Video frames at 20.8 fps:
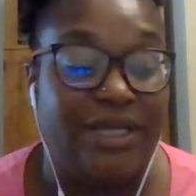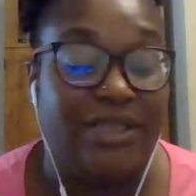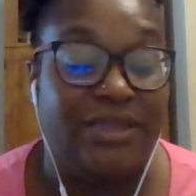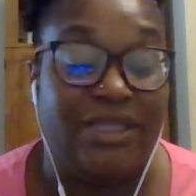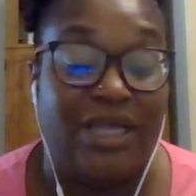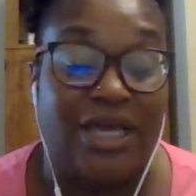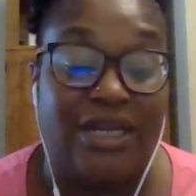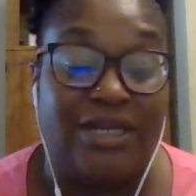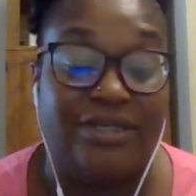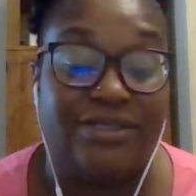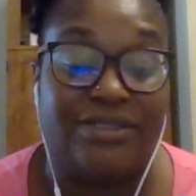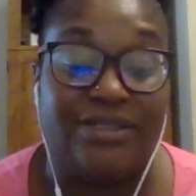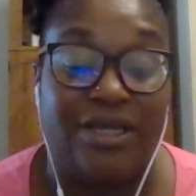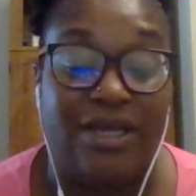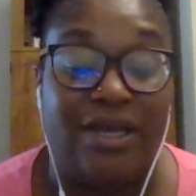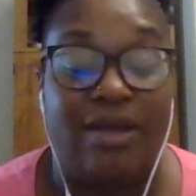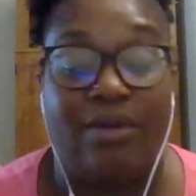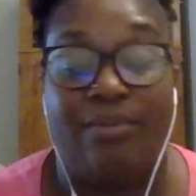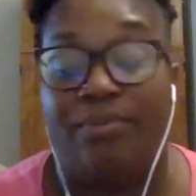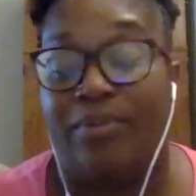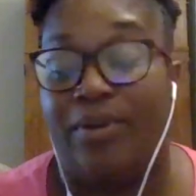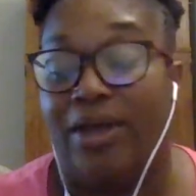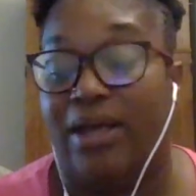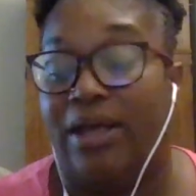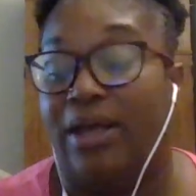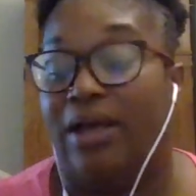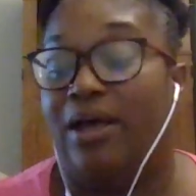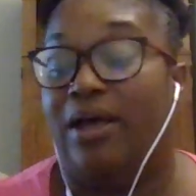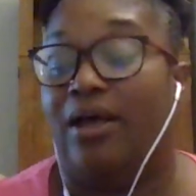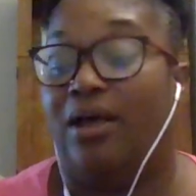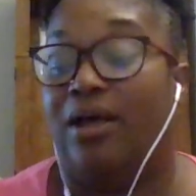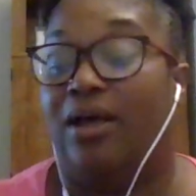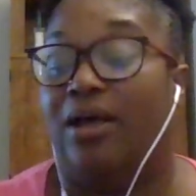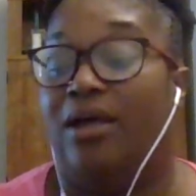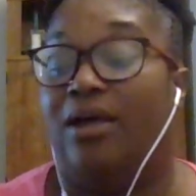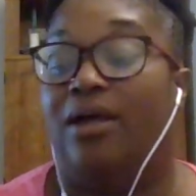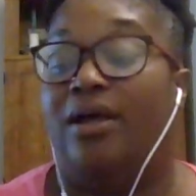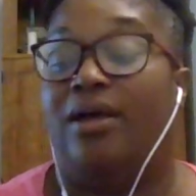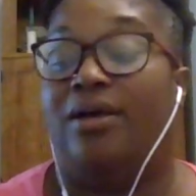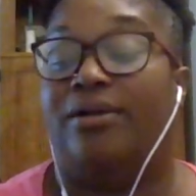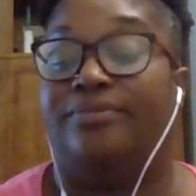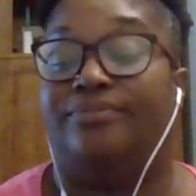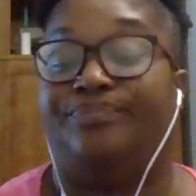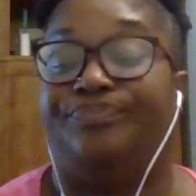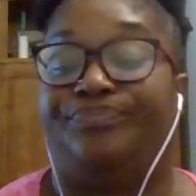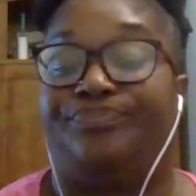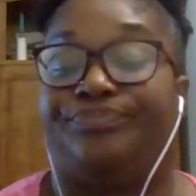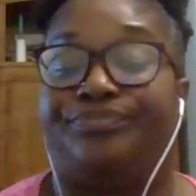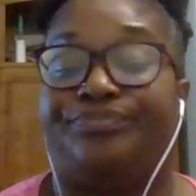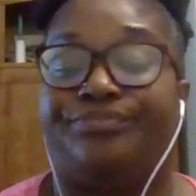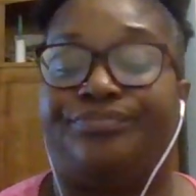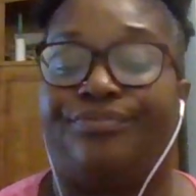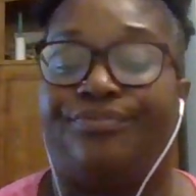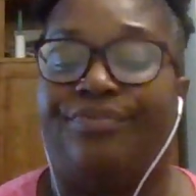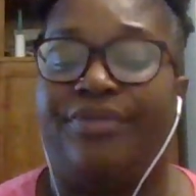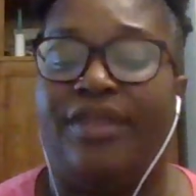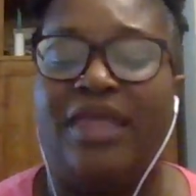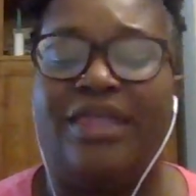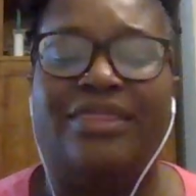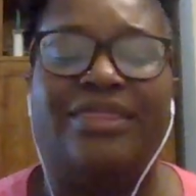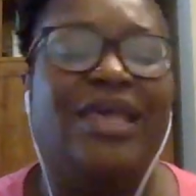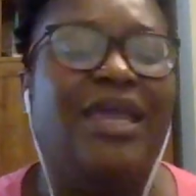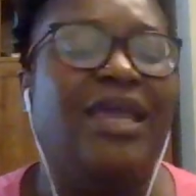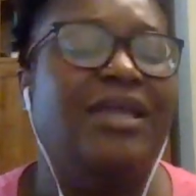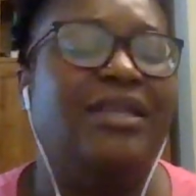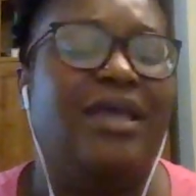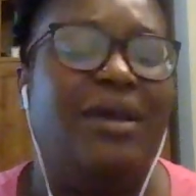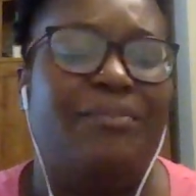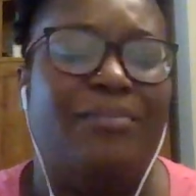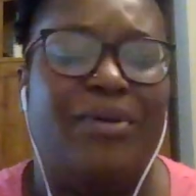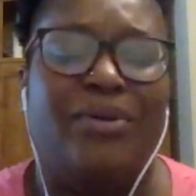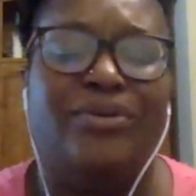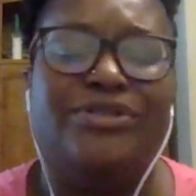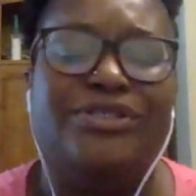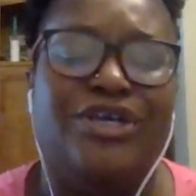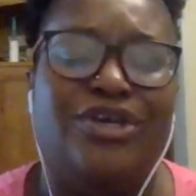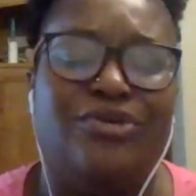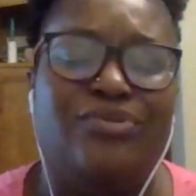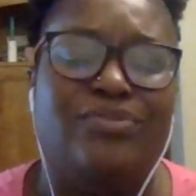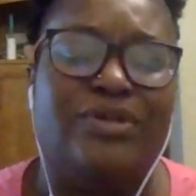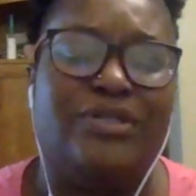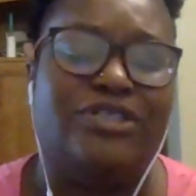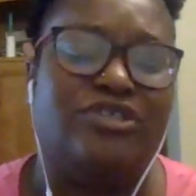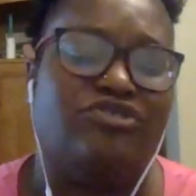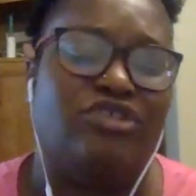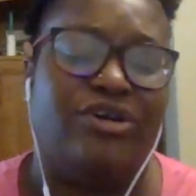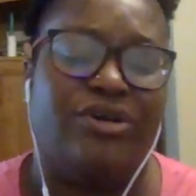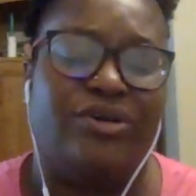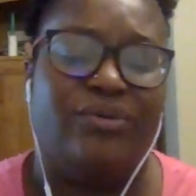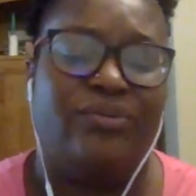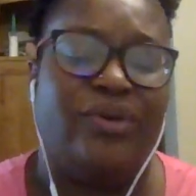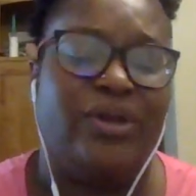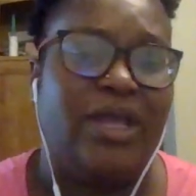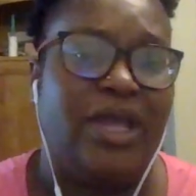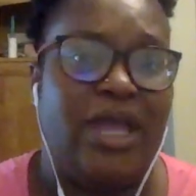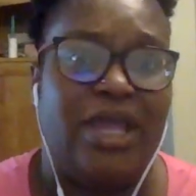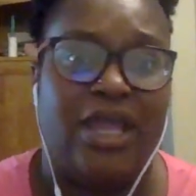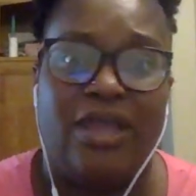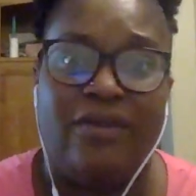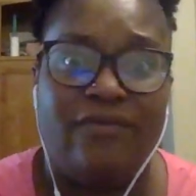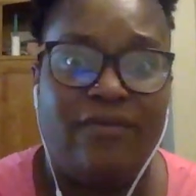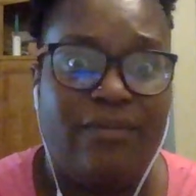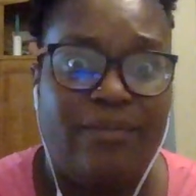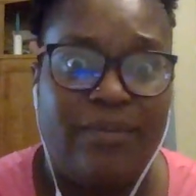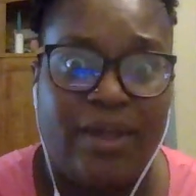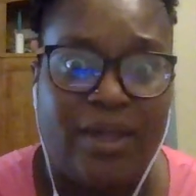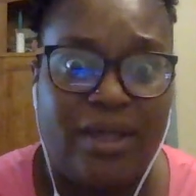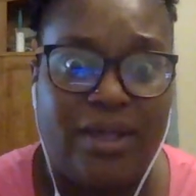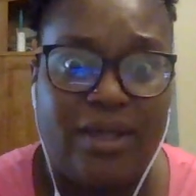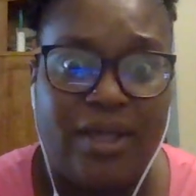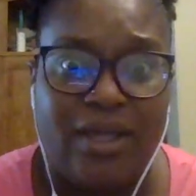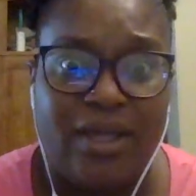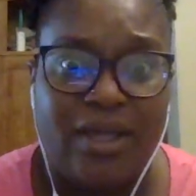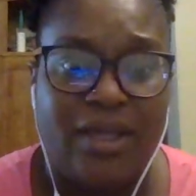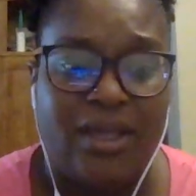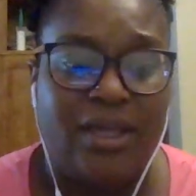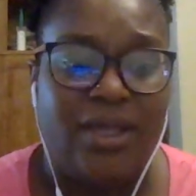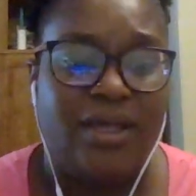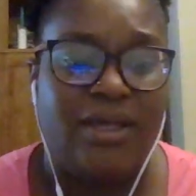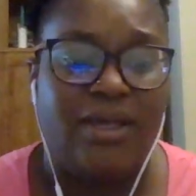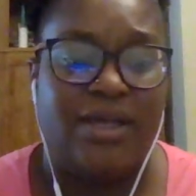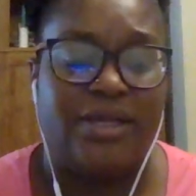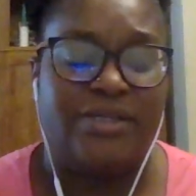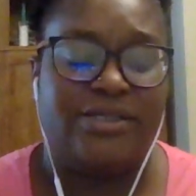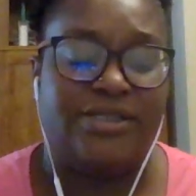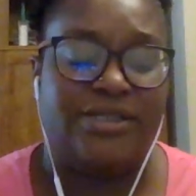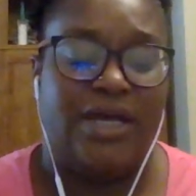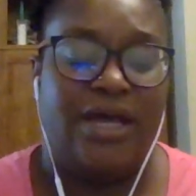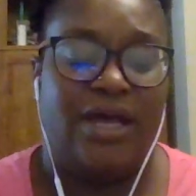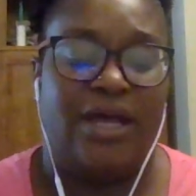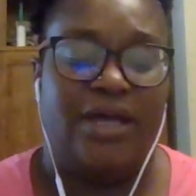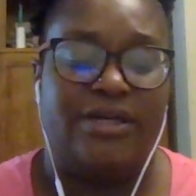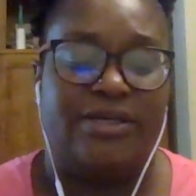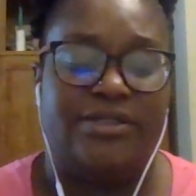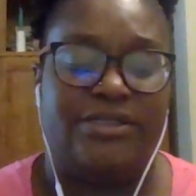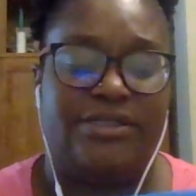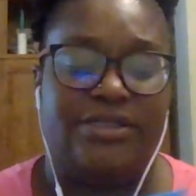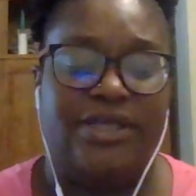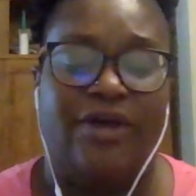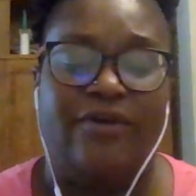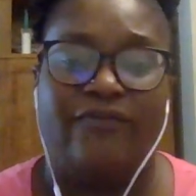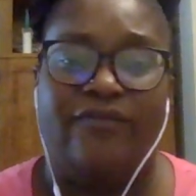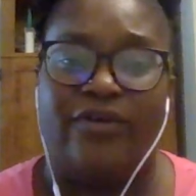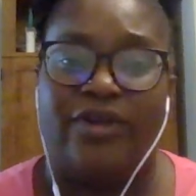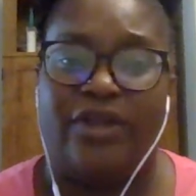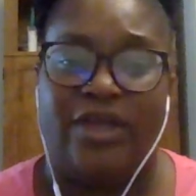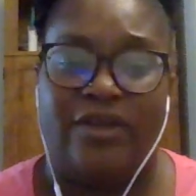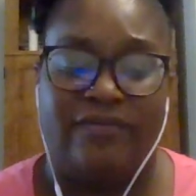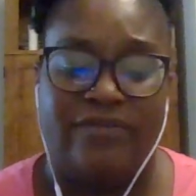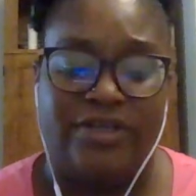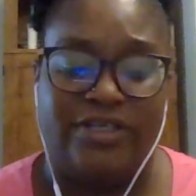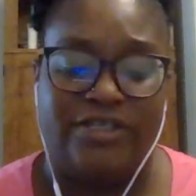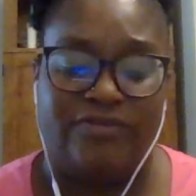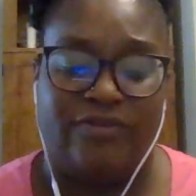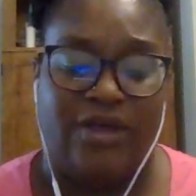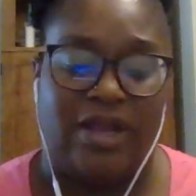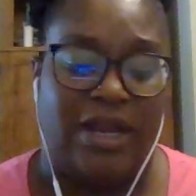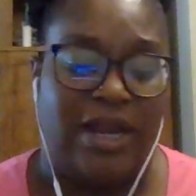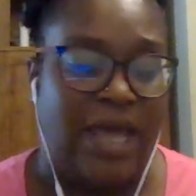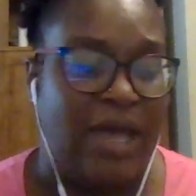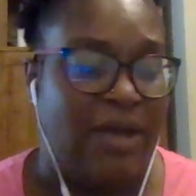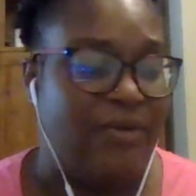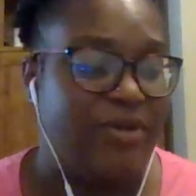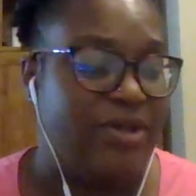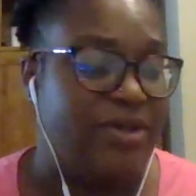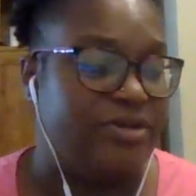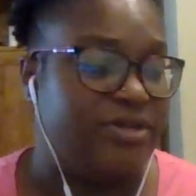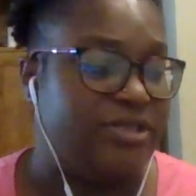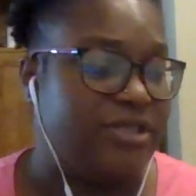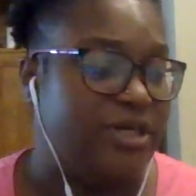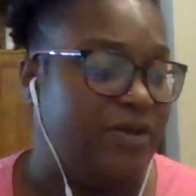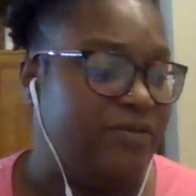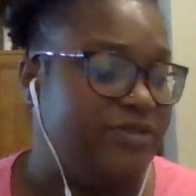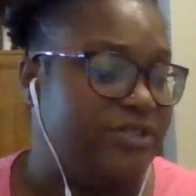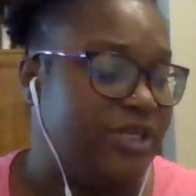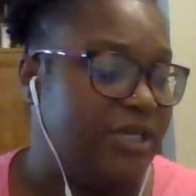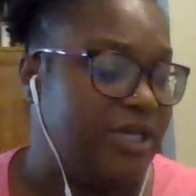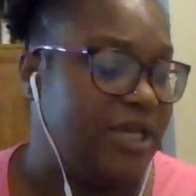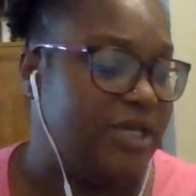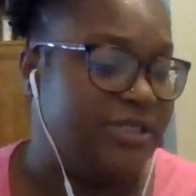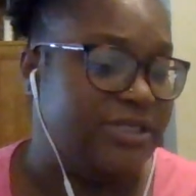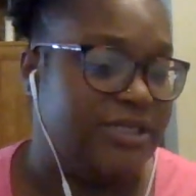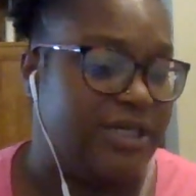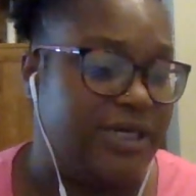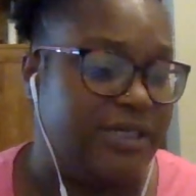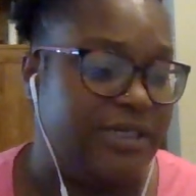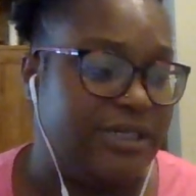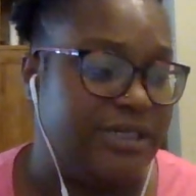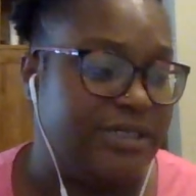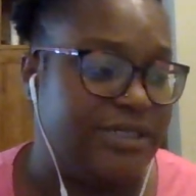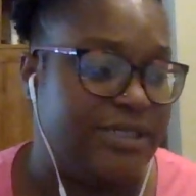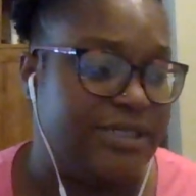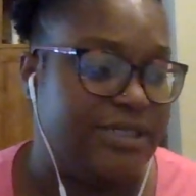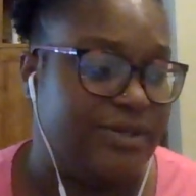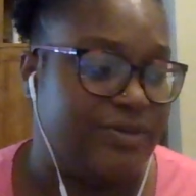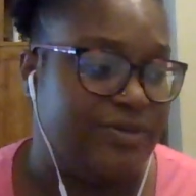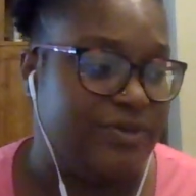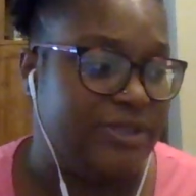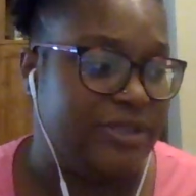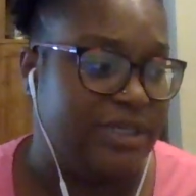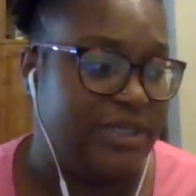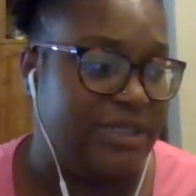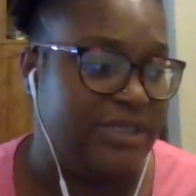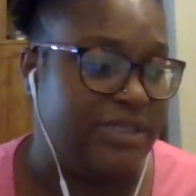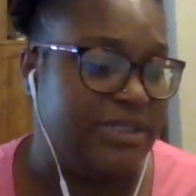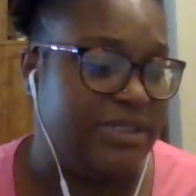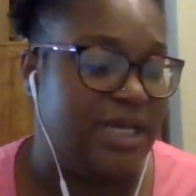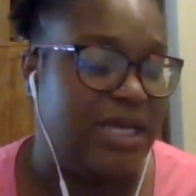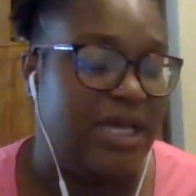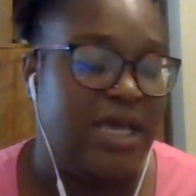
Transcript: that is a thing that most humans struggle with, even me. It's self-forgiveness for allowing yourself to get sucked into certain things.